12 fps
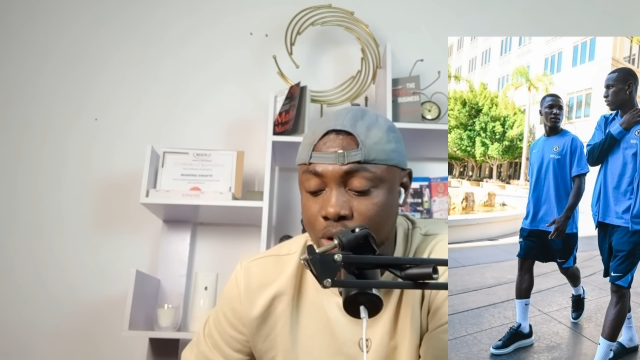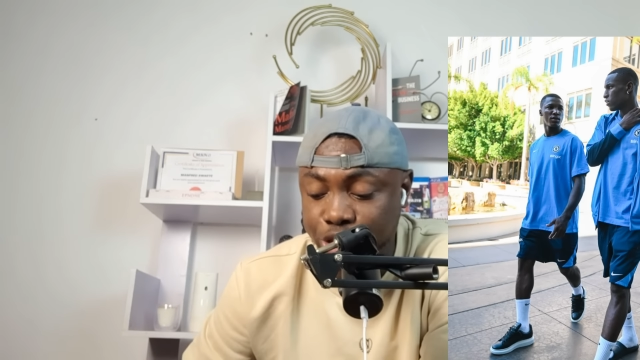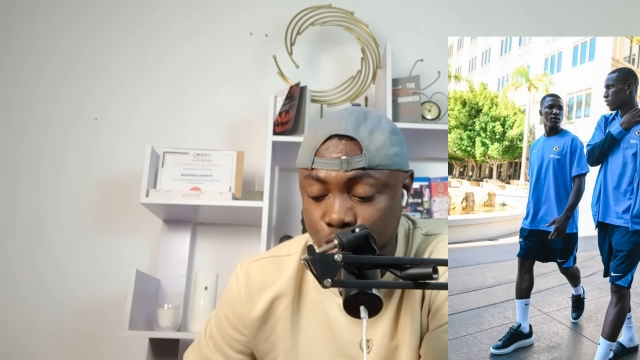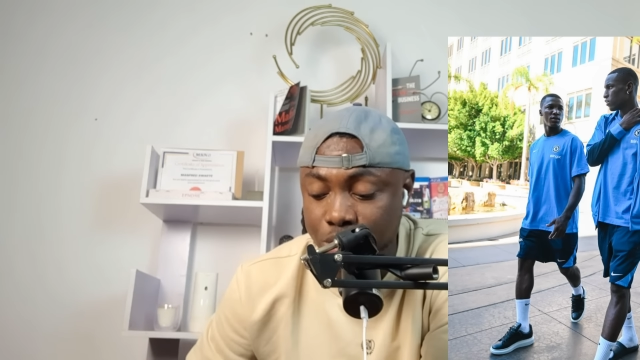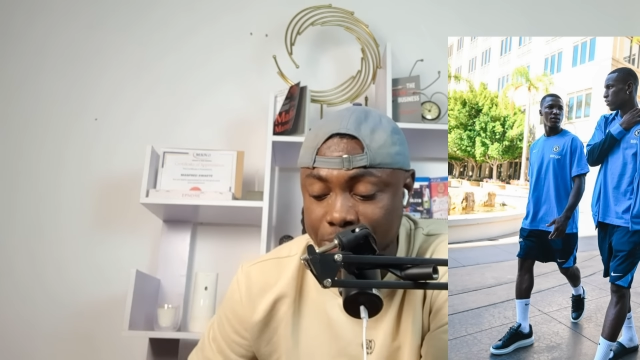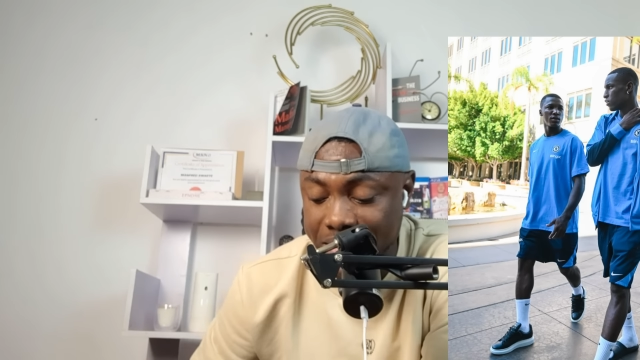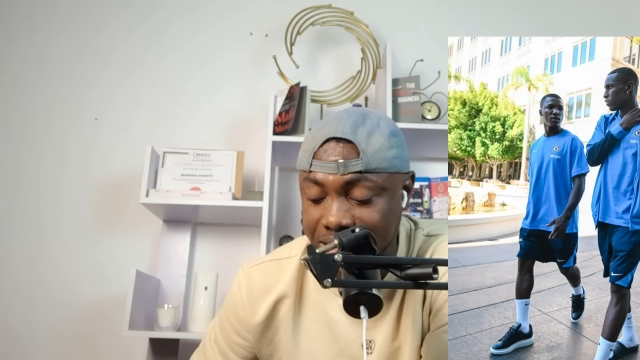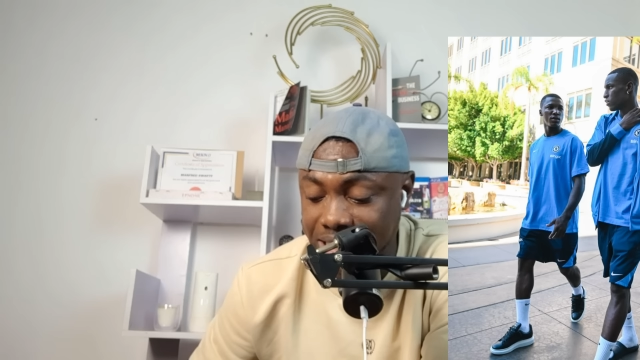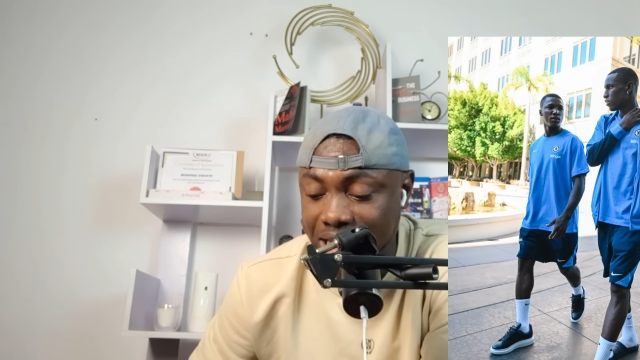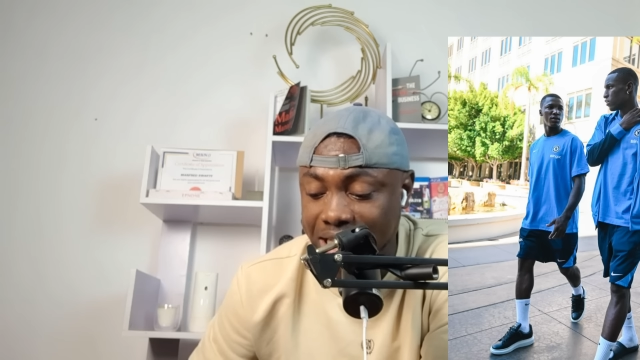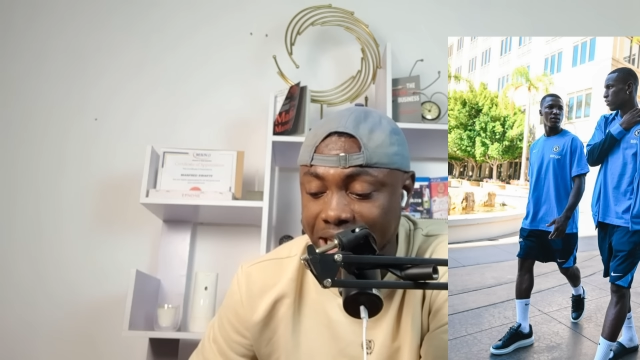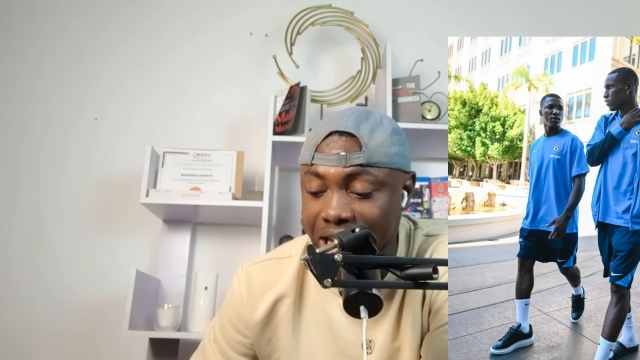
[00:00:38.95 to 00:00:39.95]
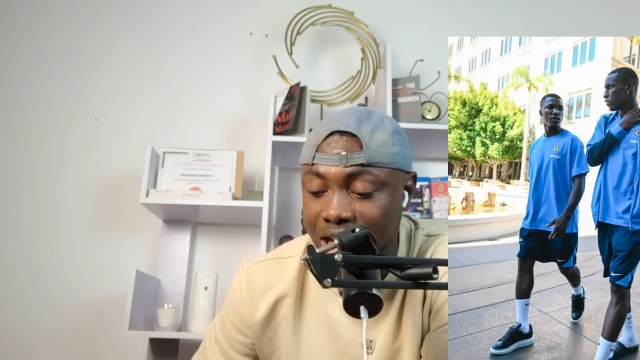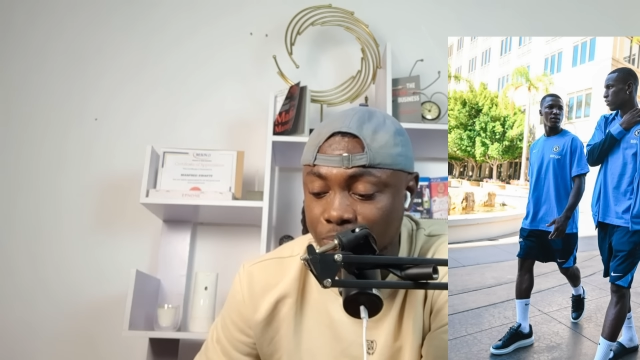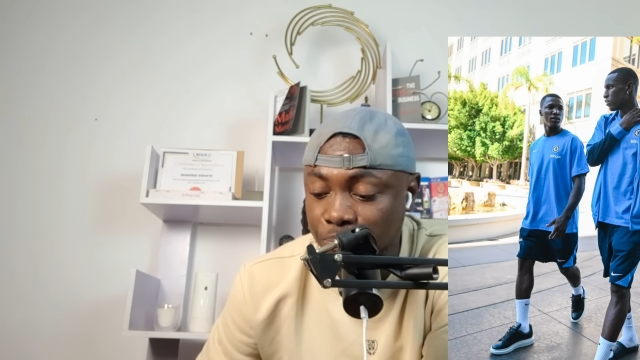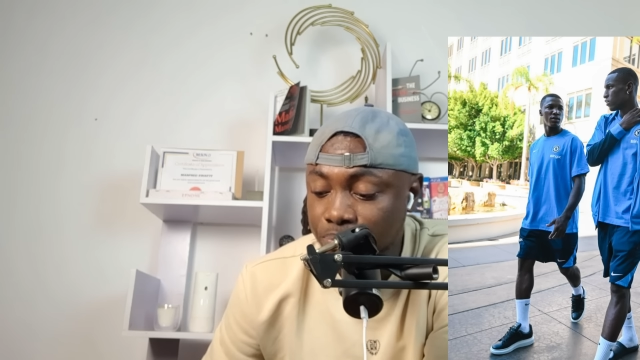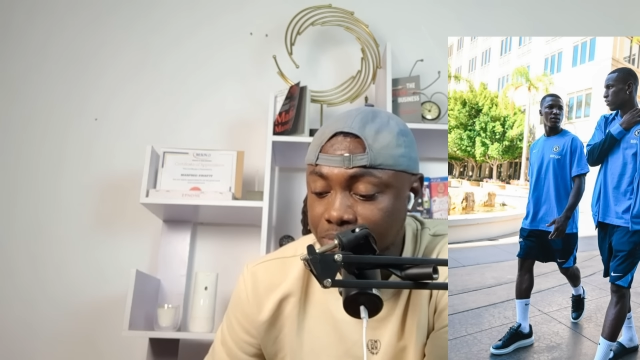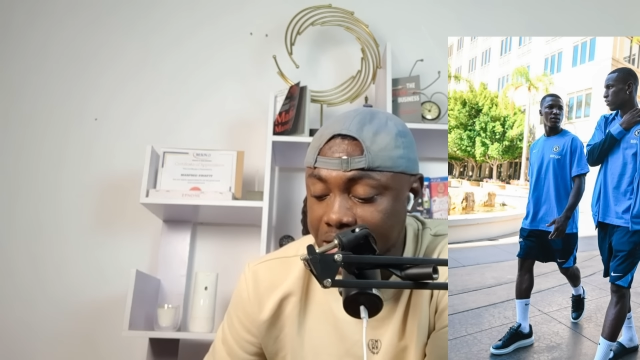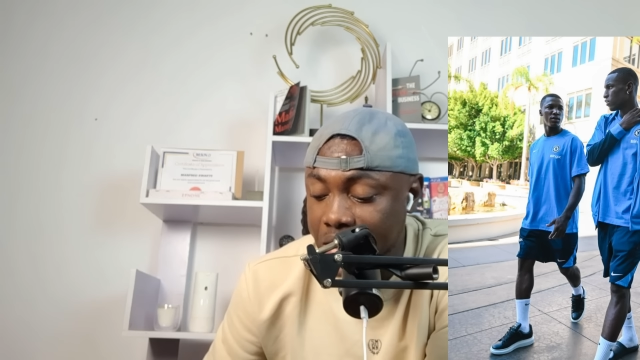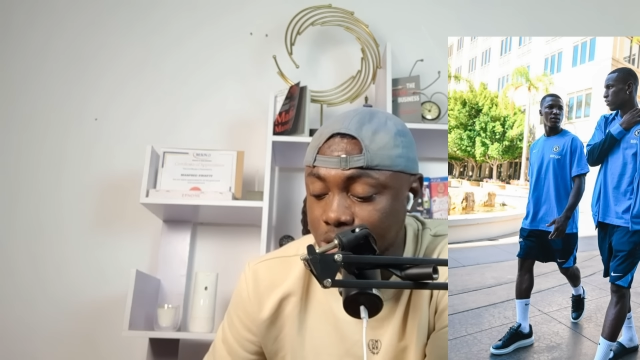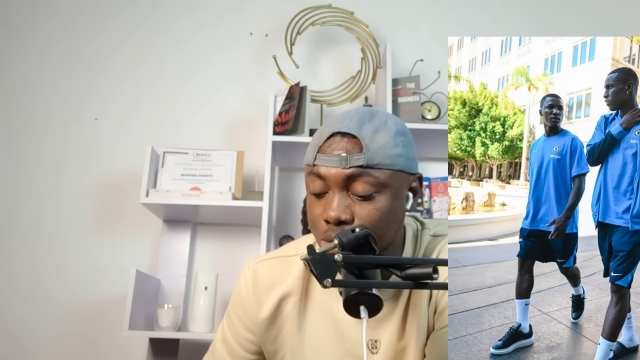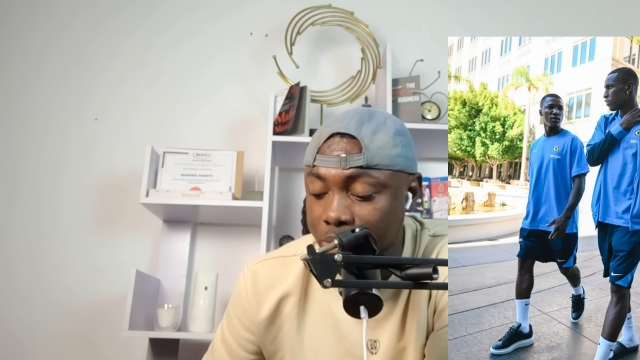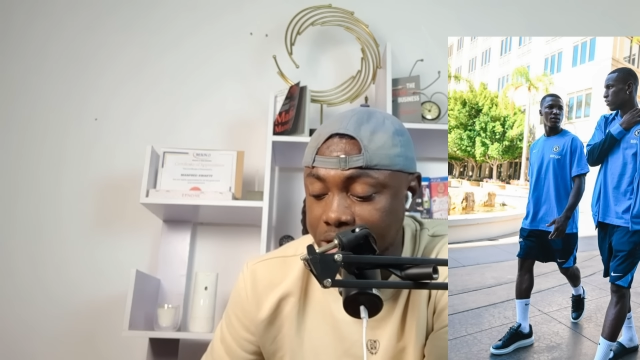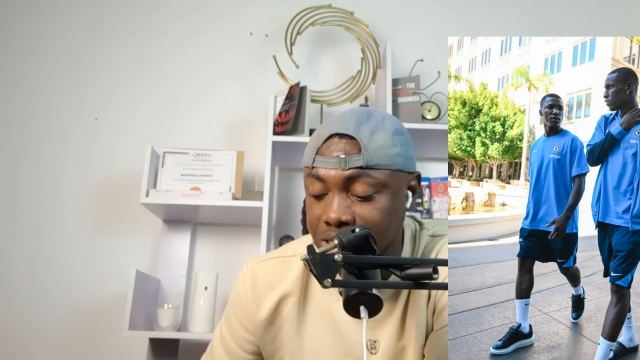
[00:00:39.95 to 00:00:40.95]
It showed me exactly how
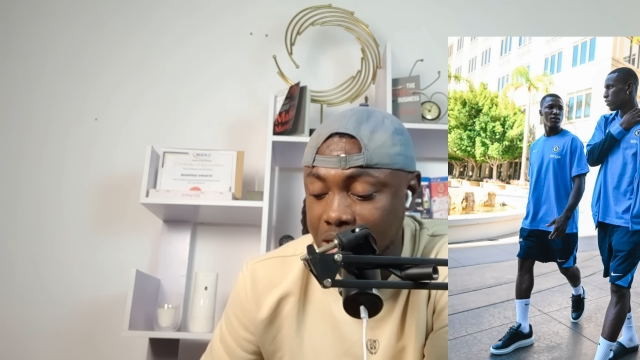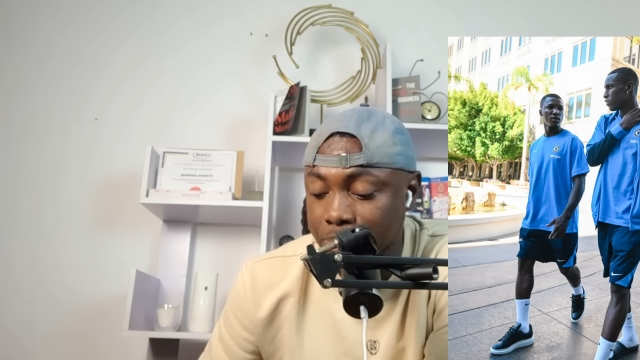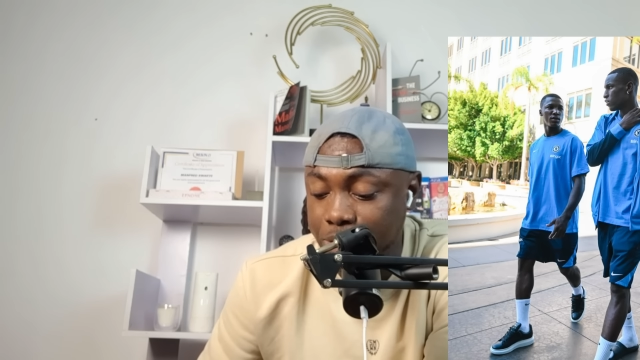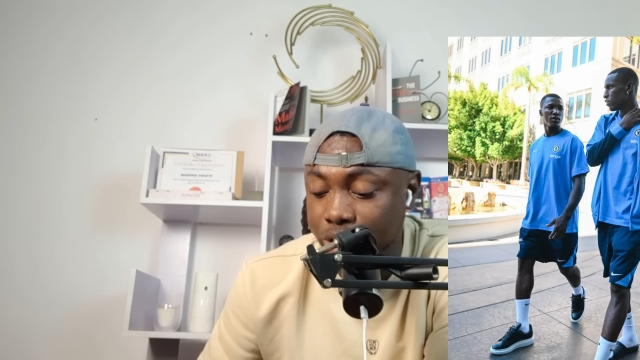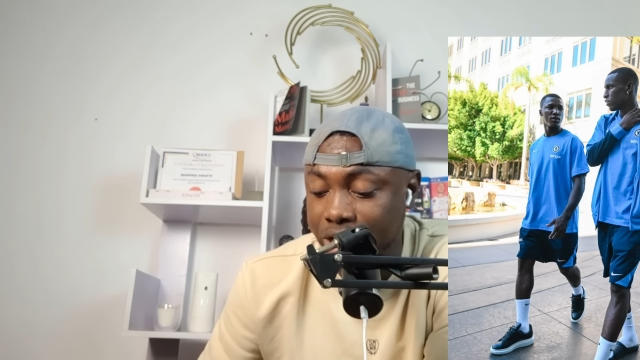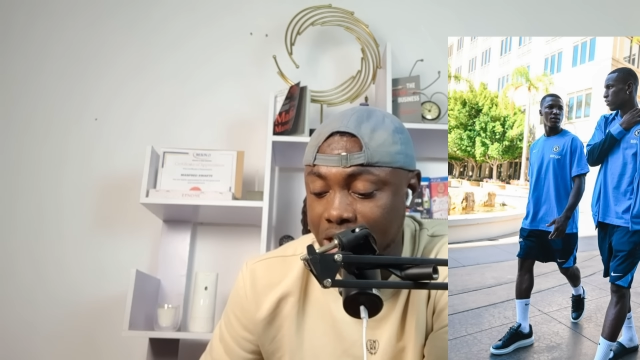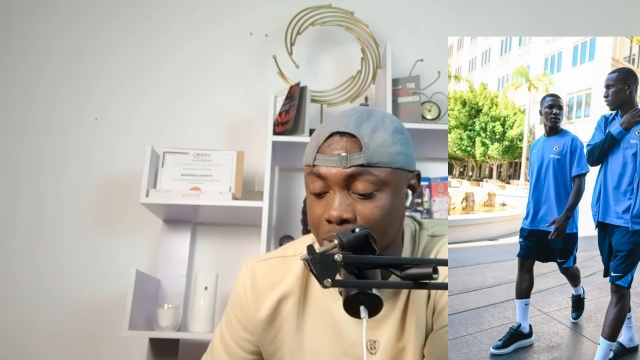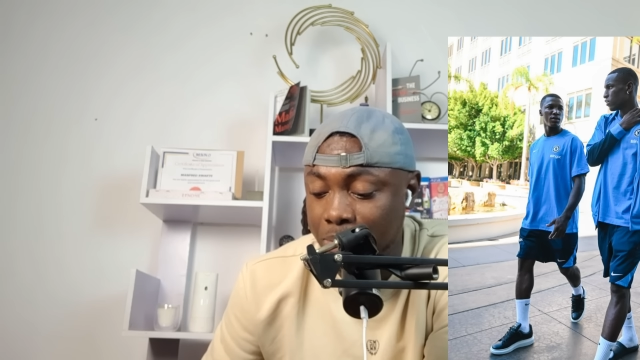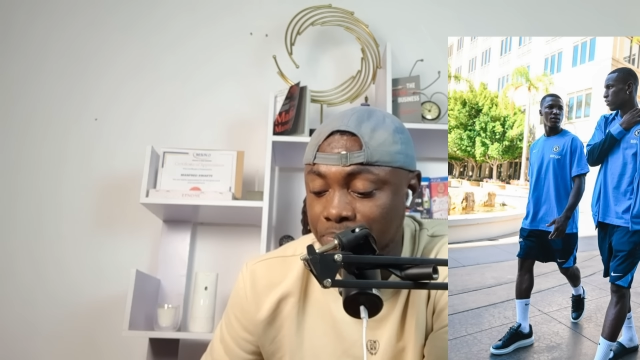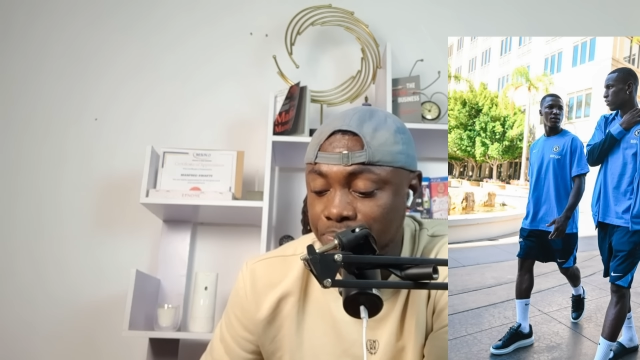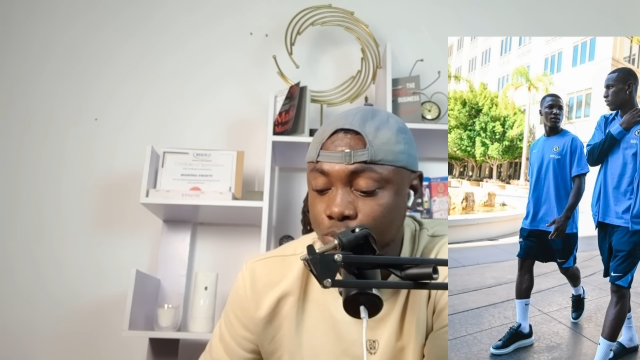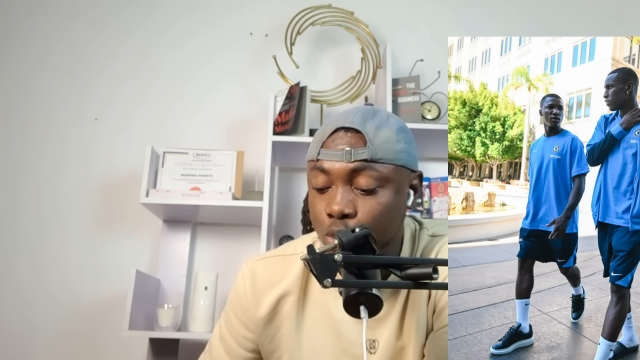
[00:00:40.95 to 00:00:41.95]
Enzo Maresca was in Yama.